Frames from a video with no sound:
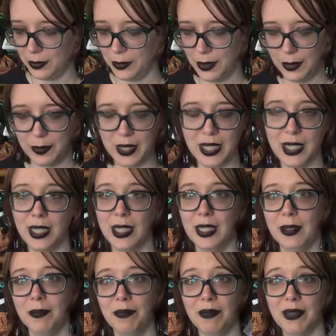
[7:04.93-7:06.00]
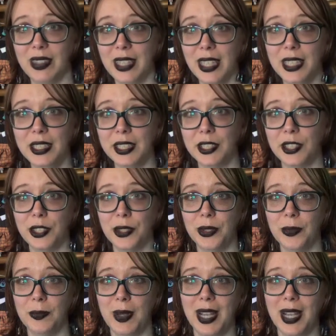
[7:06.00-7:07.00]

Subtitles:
would be The Institute